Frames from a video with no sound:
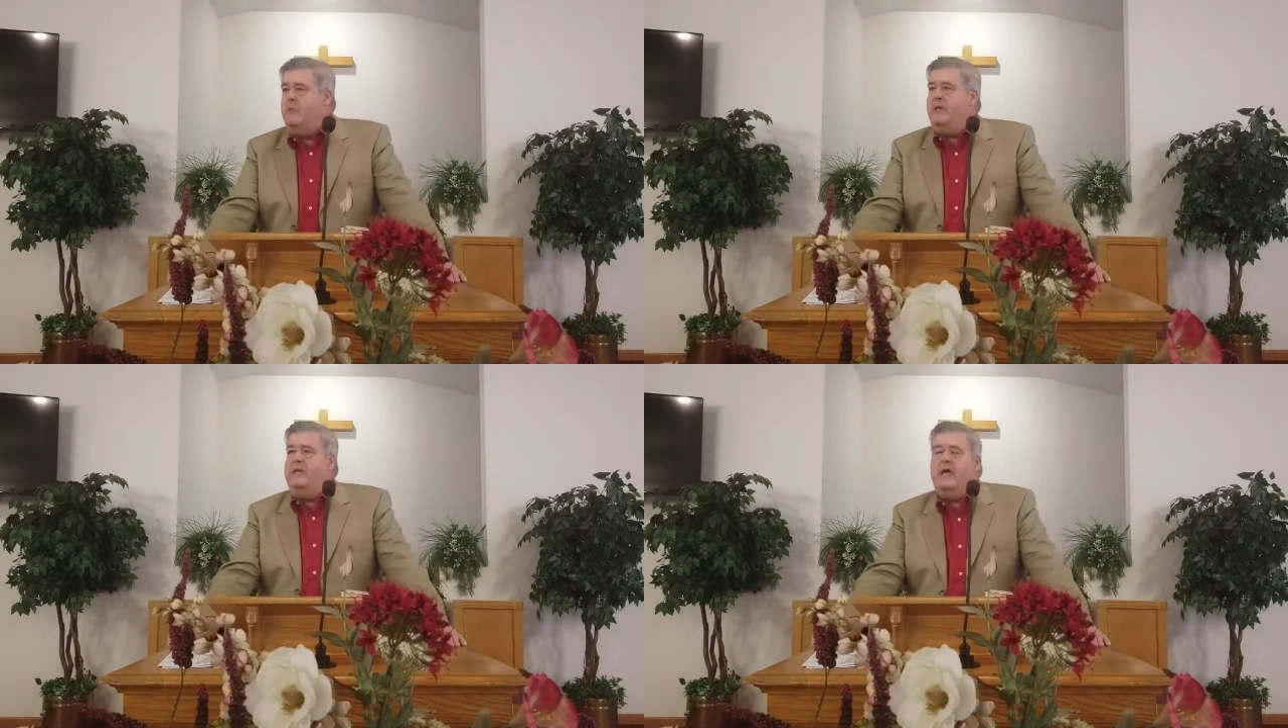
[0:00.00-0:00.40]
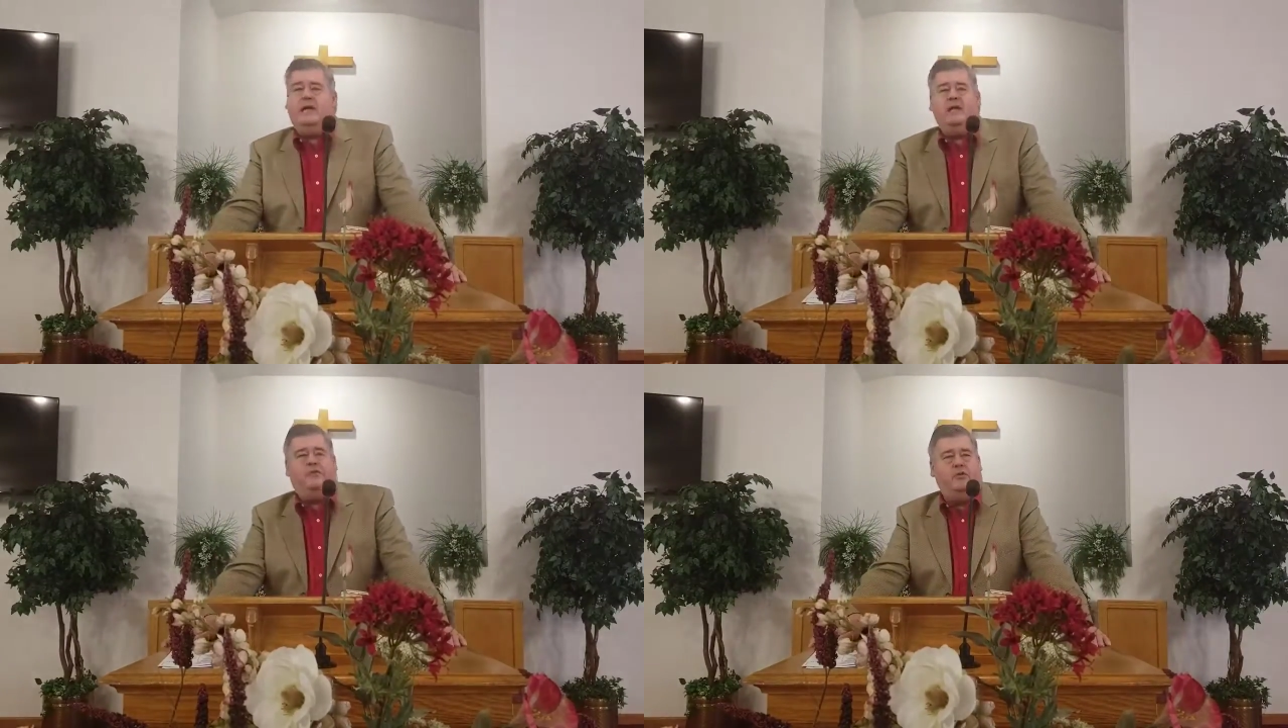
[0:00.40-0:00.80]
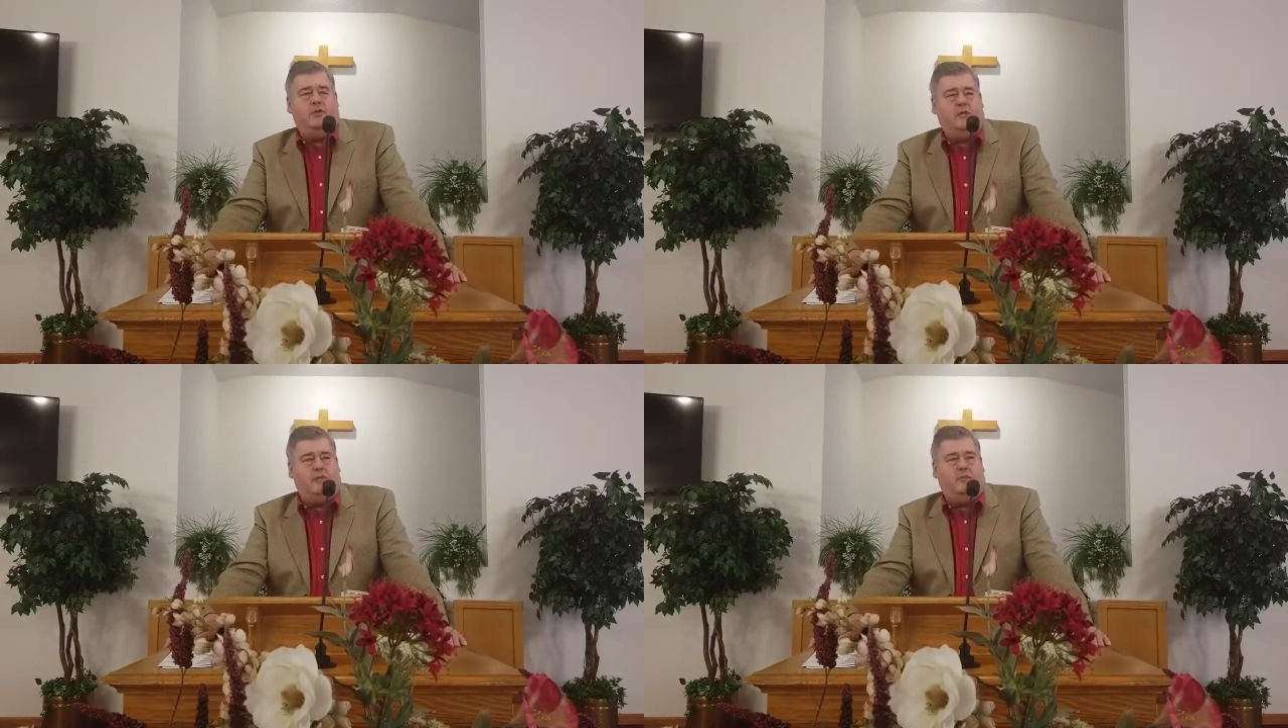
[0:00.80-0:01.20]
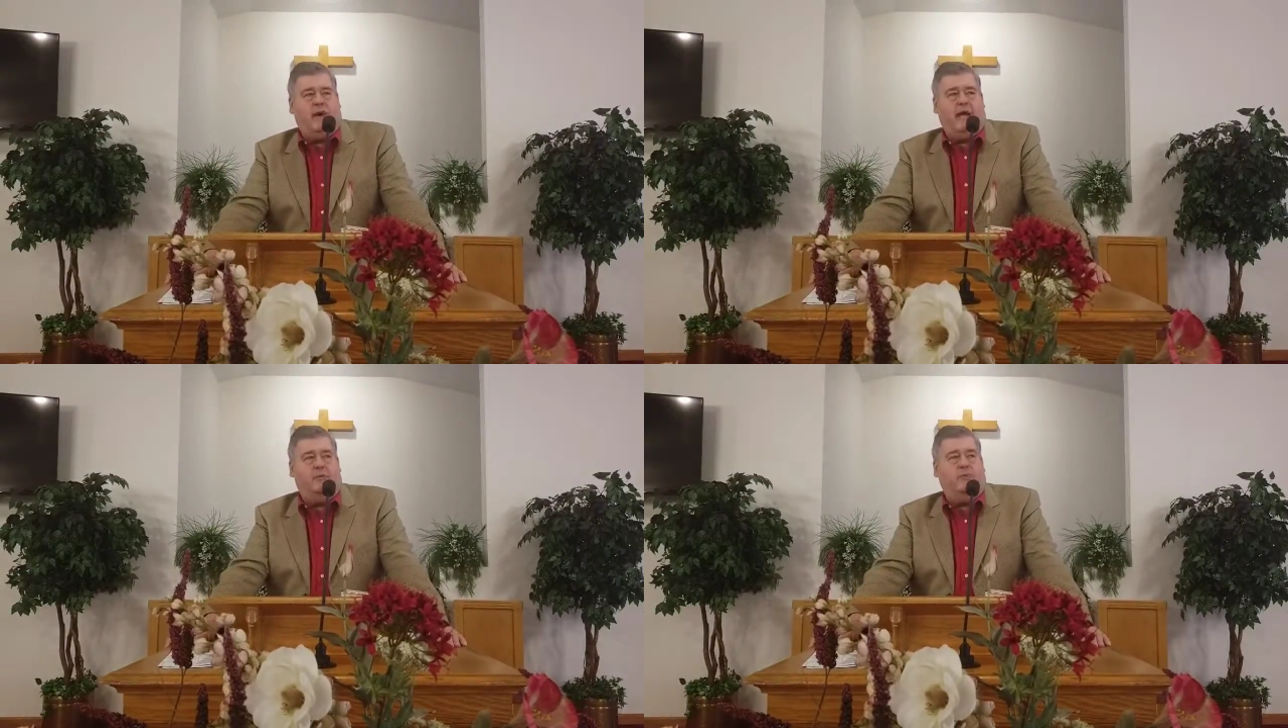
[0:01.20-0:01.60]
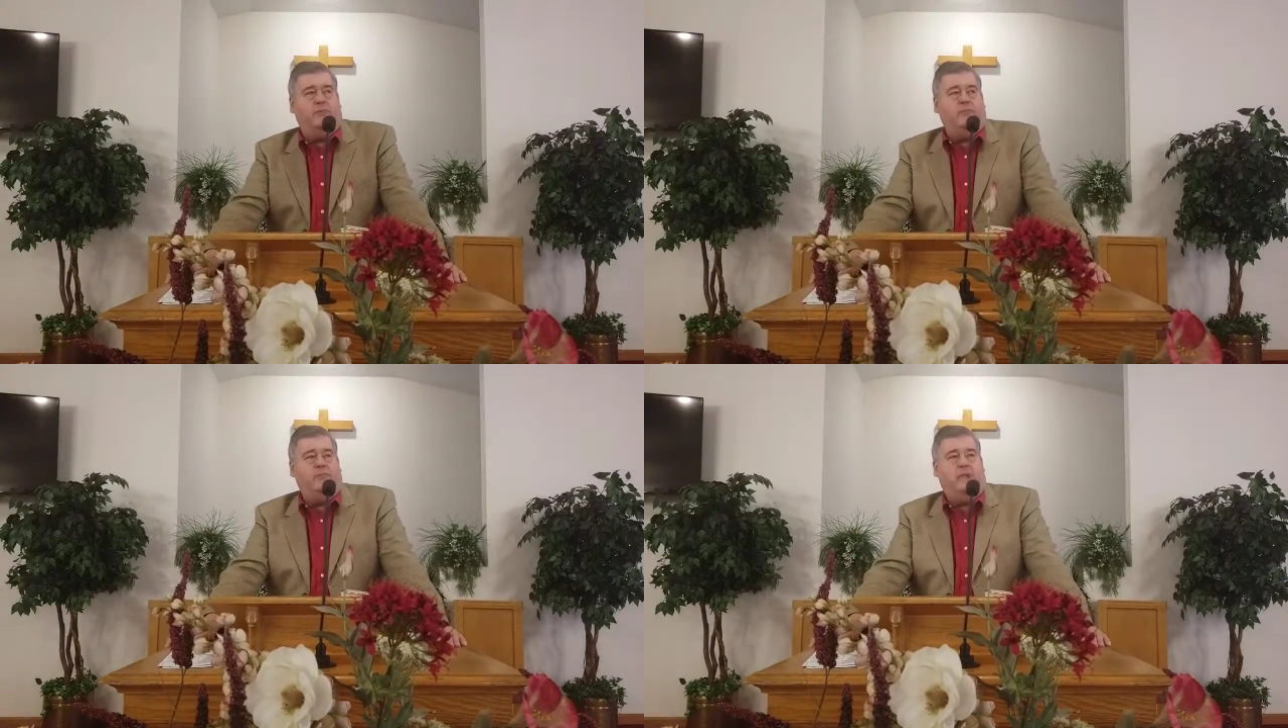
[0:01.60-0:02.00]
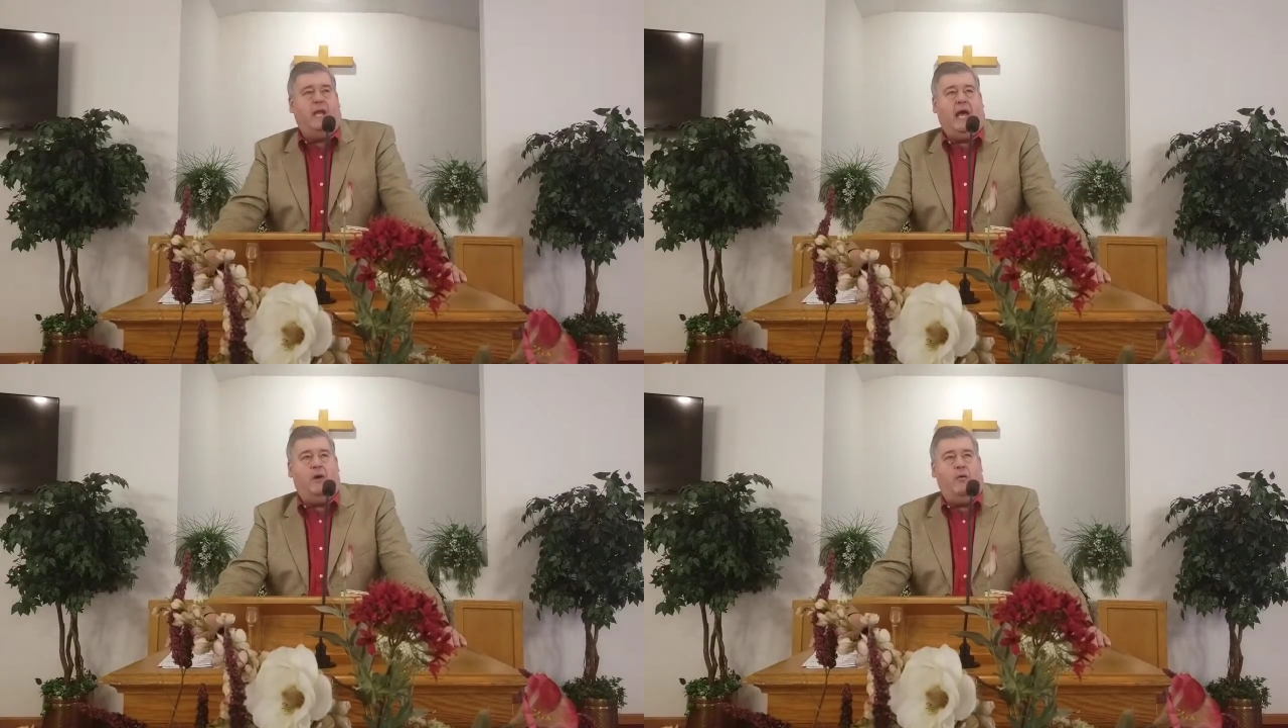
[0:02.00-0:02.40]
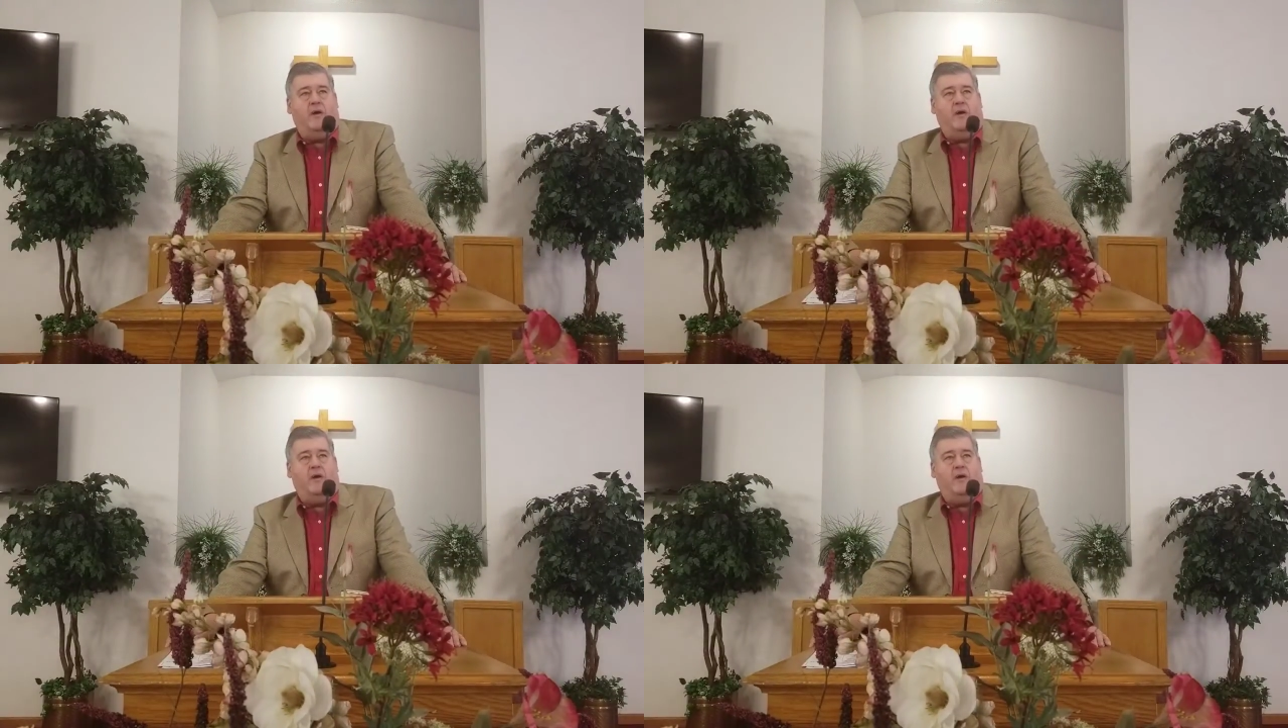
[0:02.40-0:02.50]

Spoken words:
But yet, if you look in the Bible, how